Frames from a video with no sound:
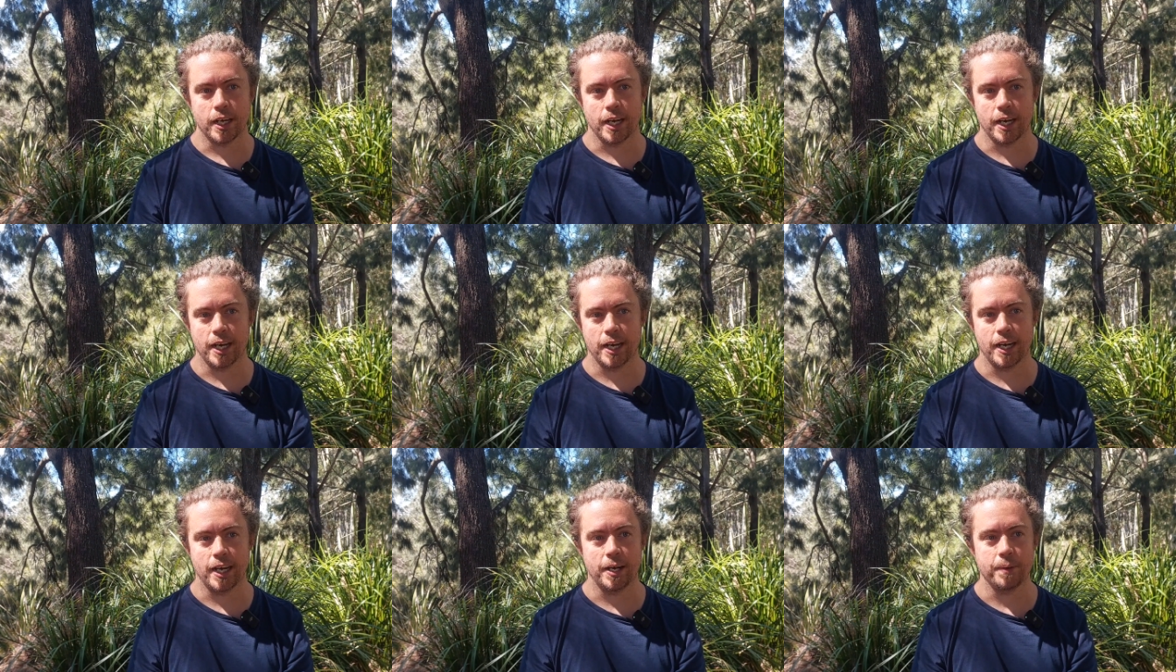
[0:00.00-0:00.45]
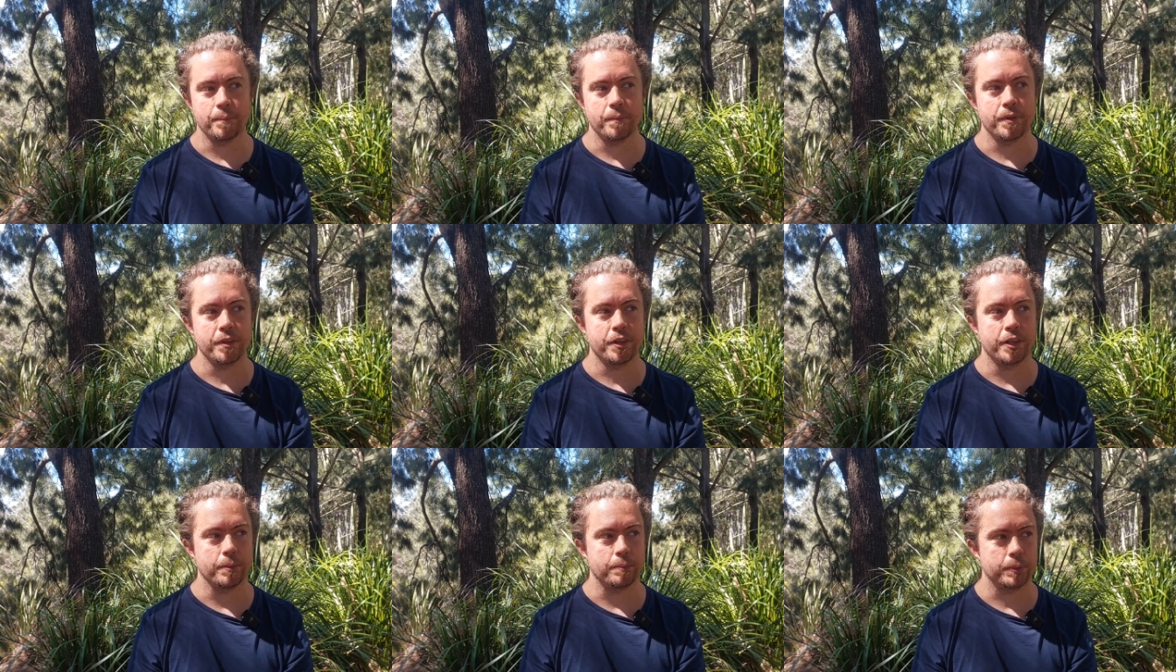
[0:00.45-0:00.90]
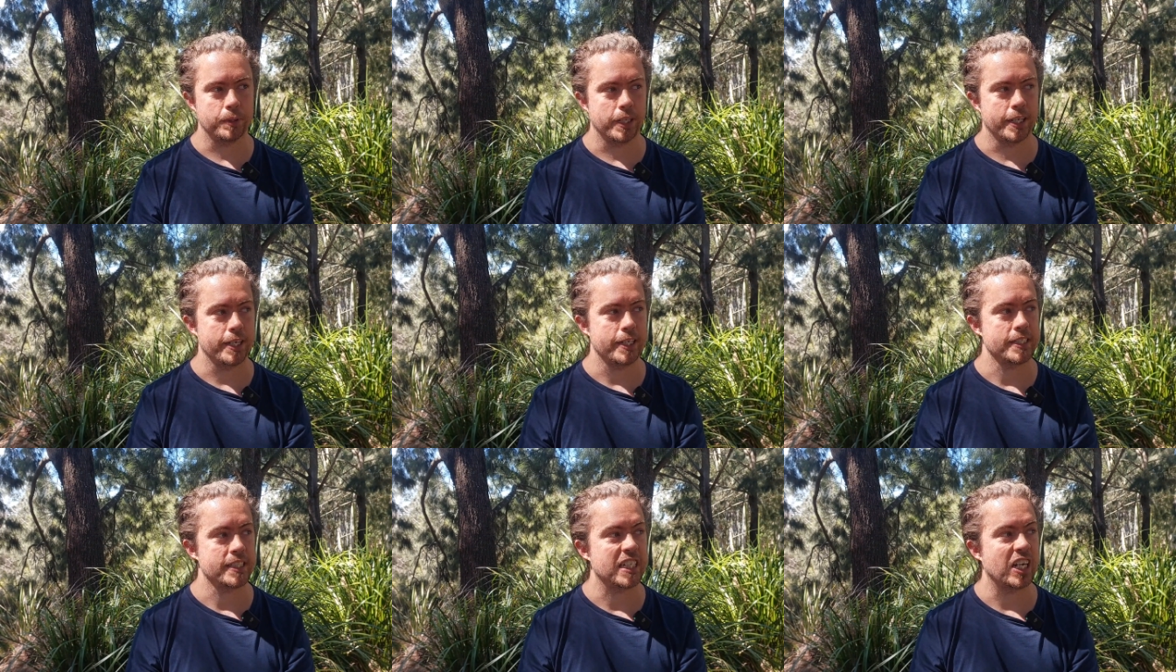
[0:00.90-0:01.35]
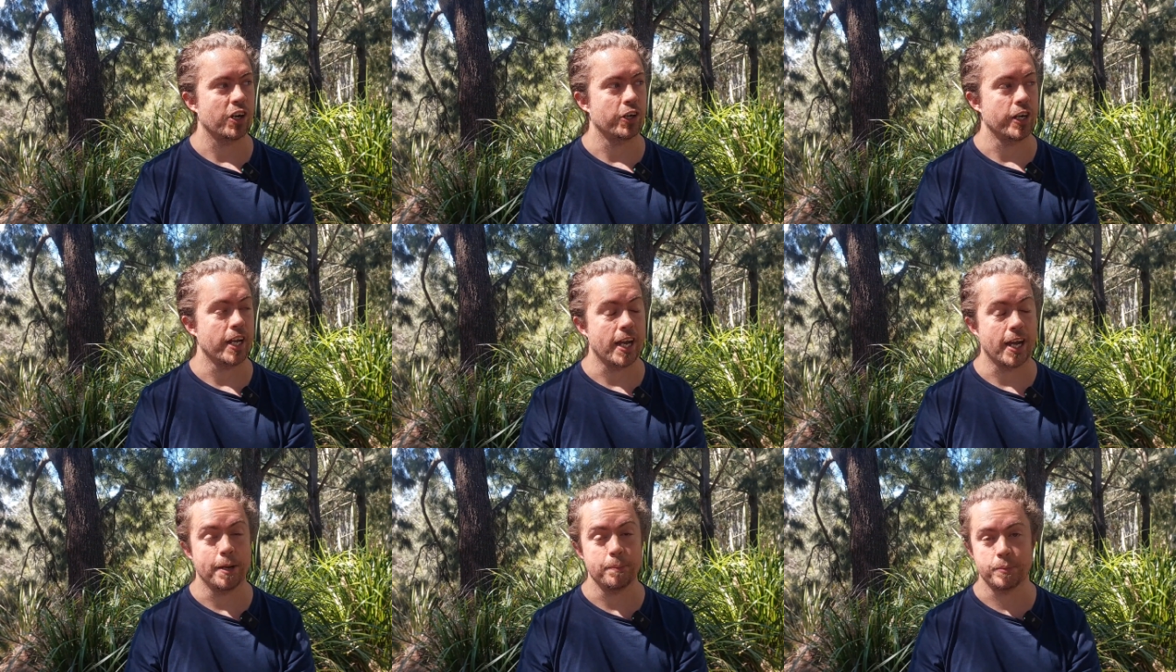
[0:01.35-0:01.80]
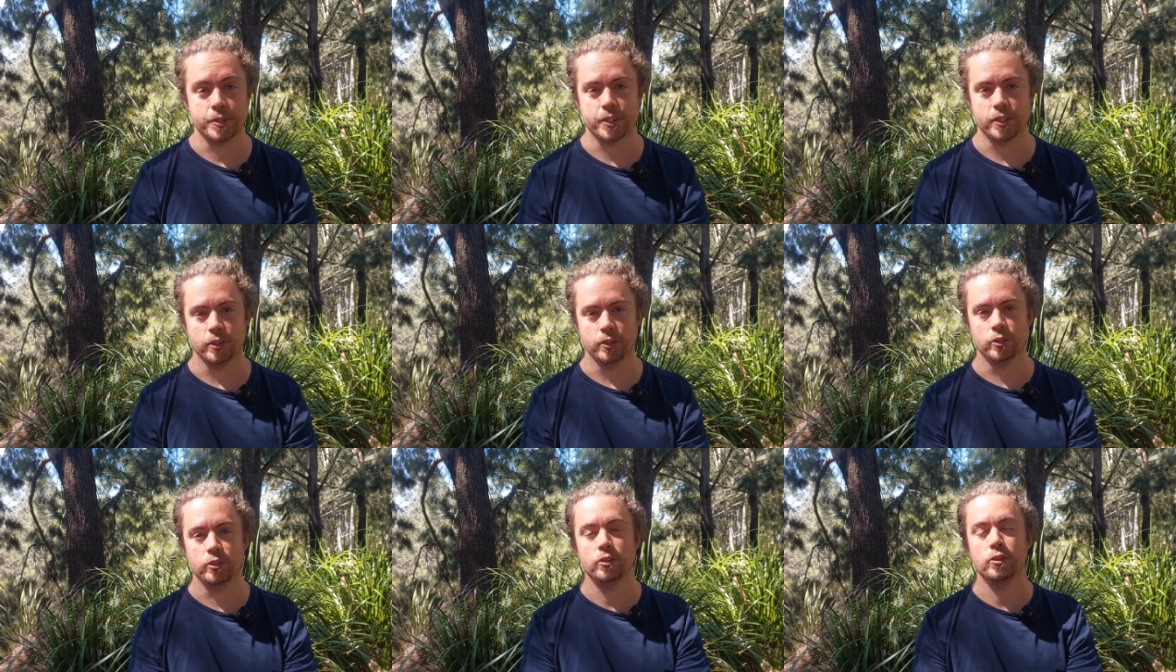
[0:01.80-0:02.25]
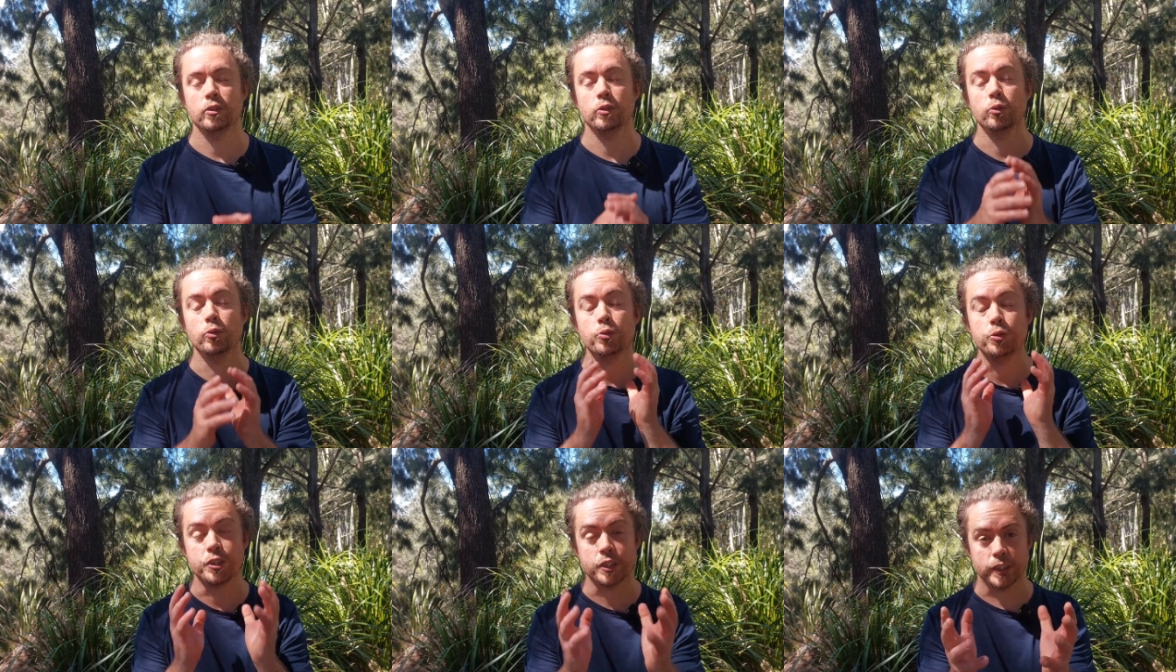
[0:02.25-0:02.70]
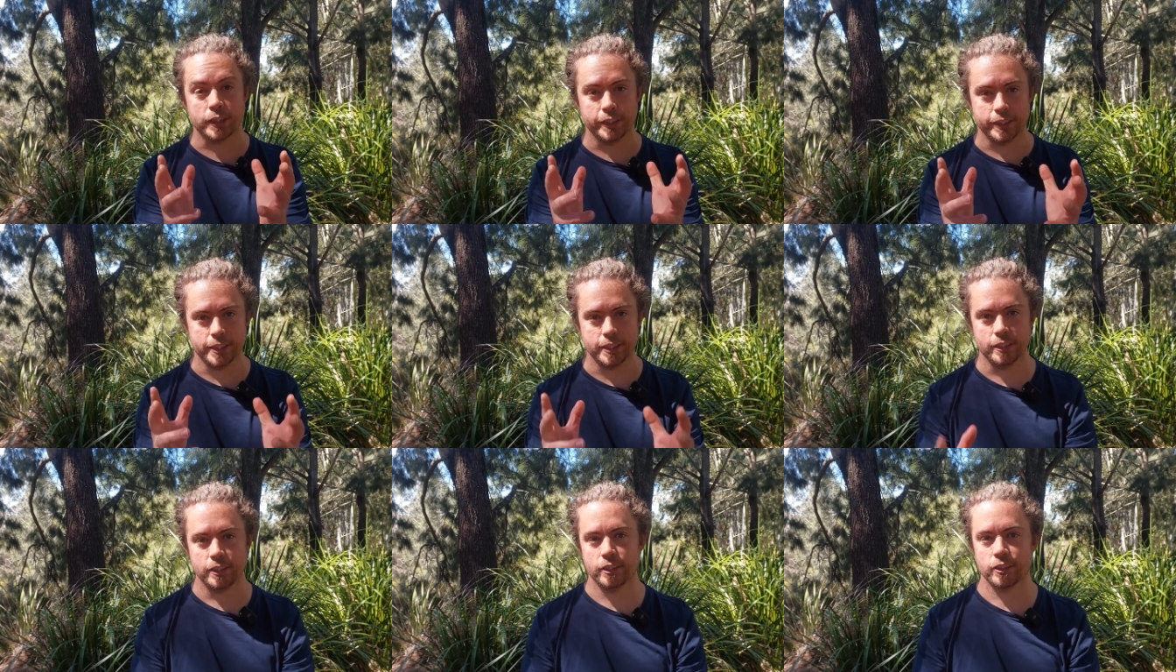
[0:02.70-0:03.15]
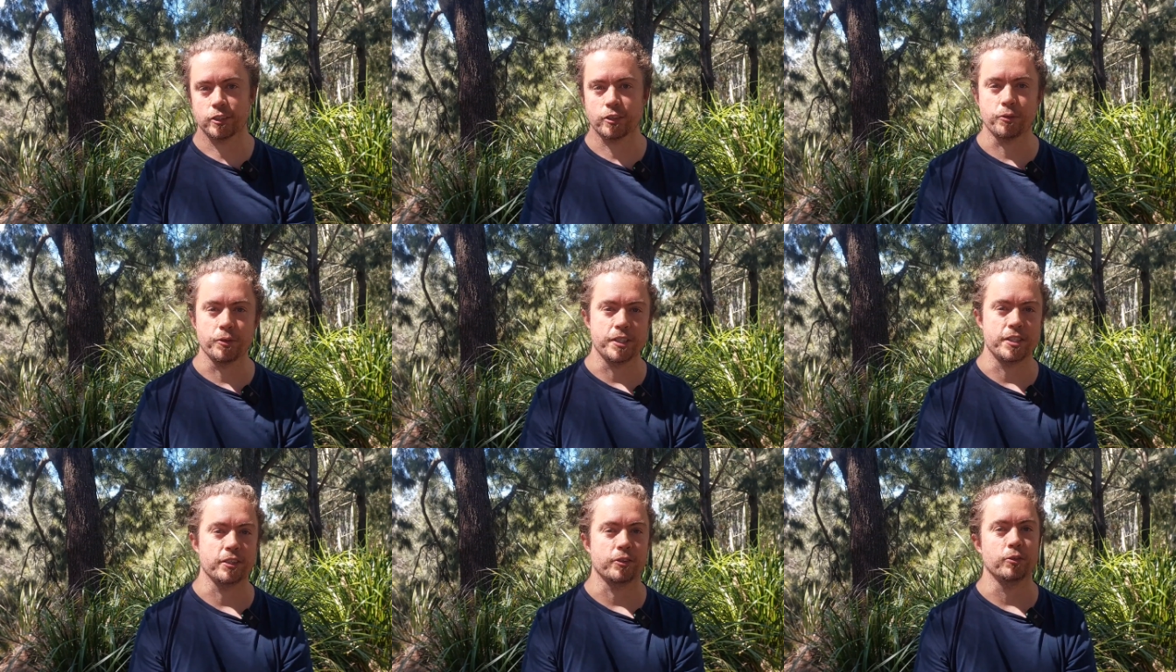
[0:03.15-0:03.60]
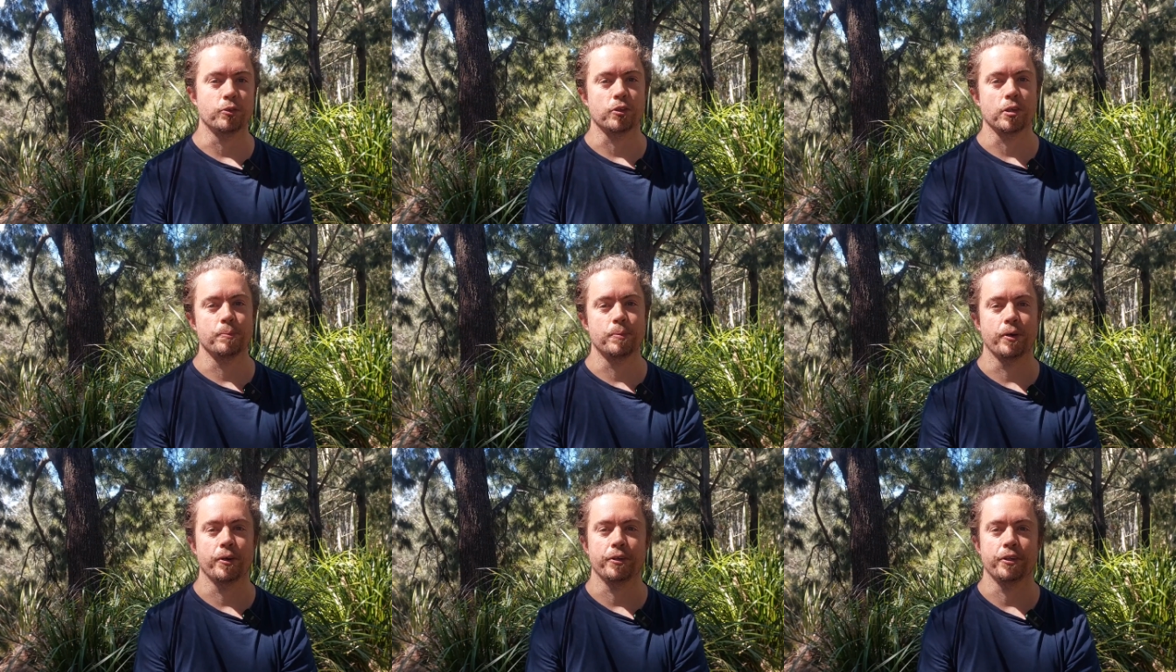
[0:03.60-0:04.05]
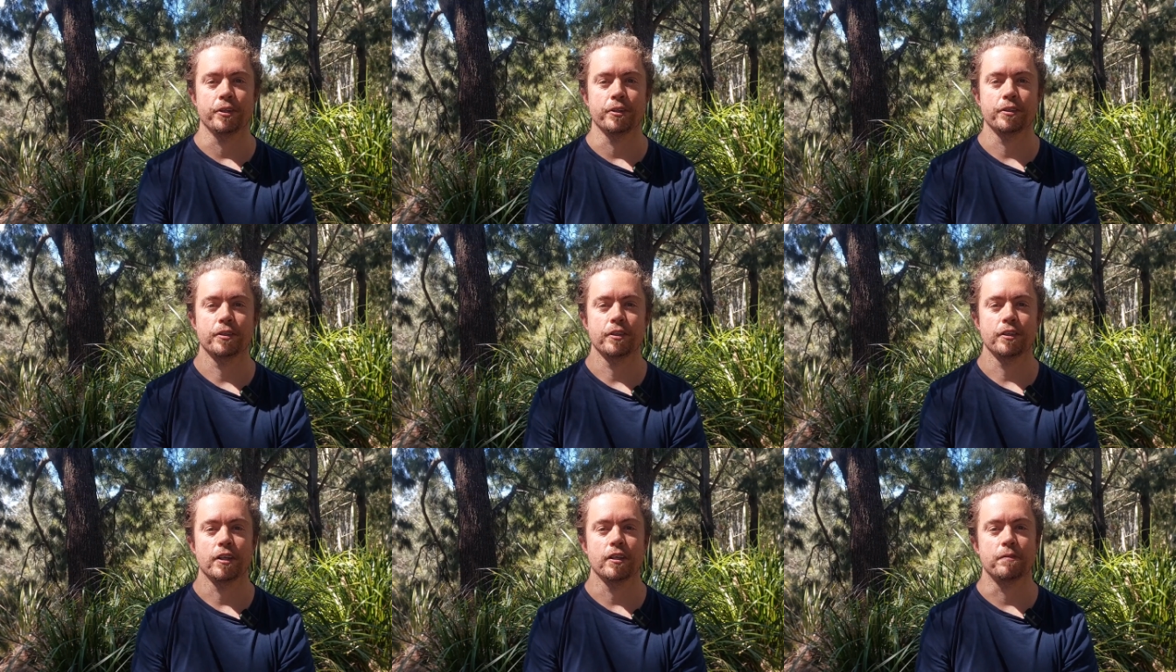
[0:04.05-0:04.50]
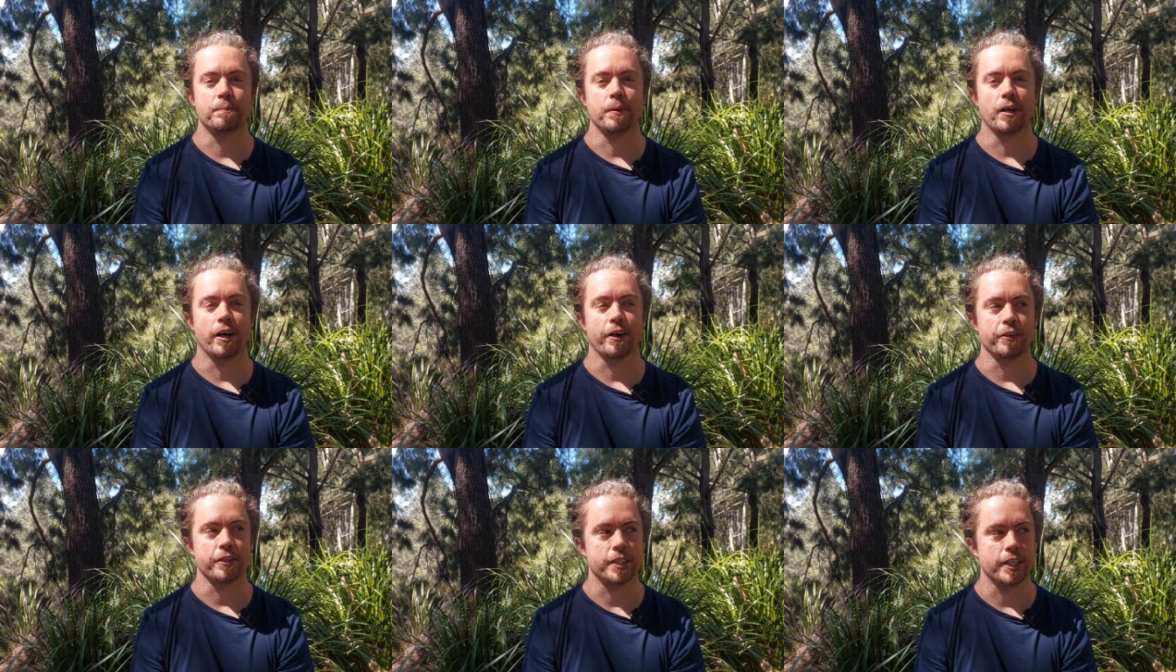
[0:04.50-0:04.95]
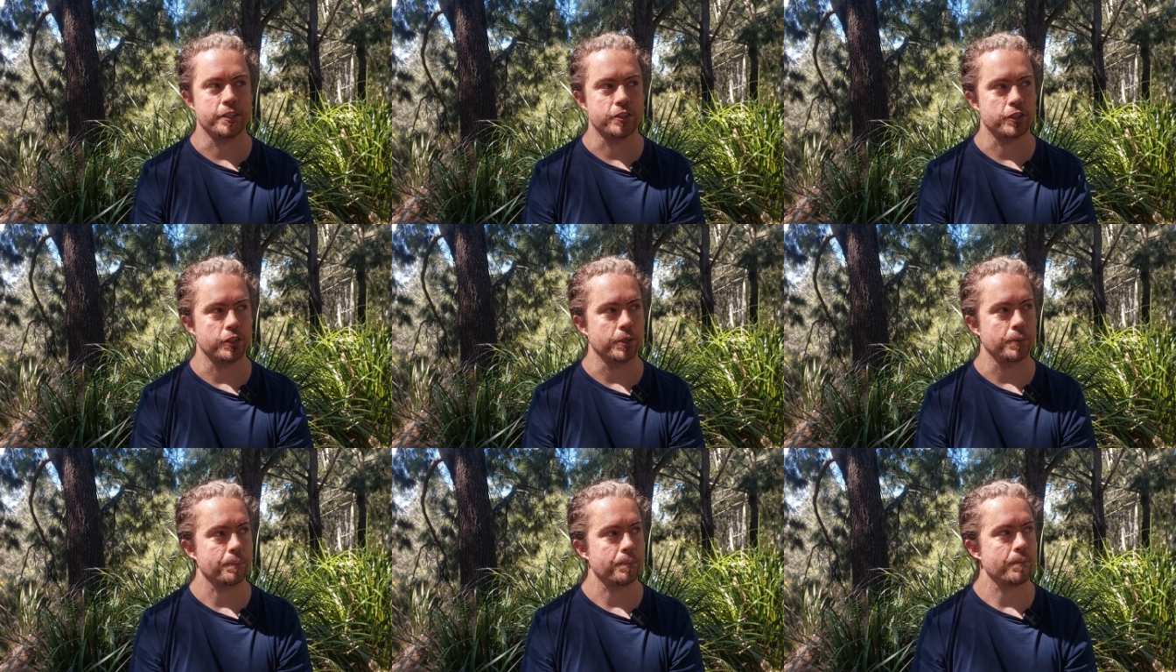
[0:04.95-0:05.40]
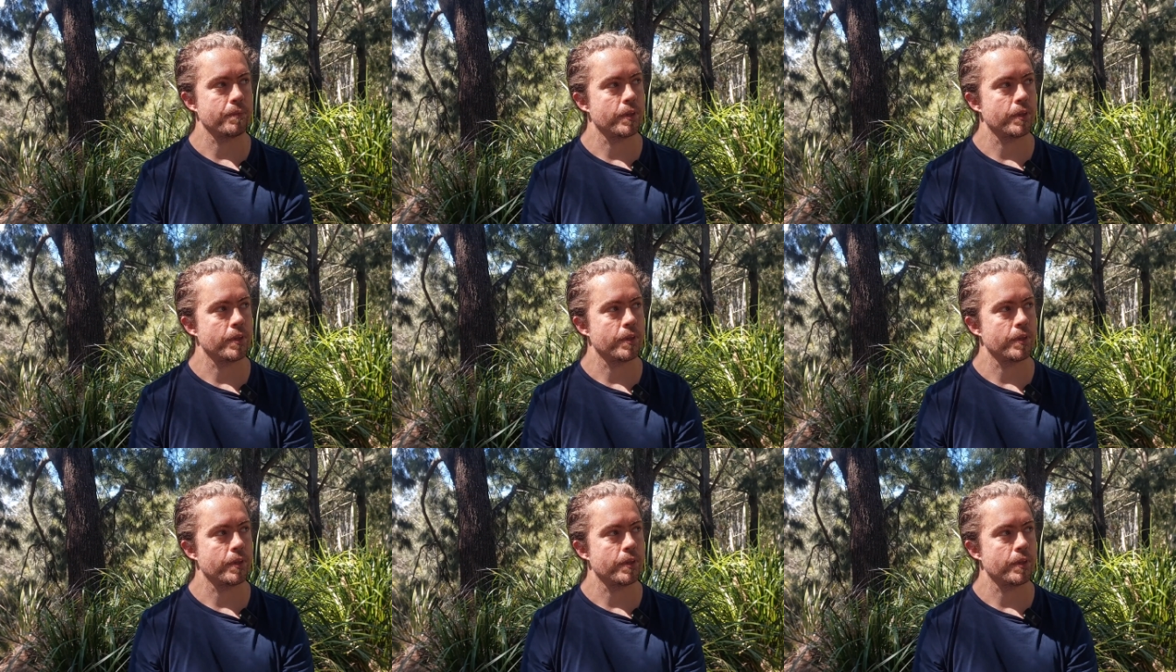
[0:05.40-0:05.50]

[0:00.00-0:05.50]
the plants are an absolutely critical component of bioretention.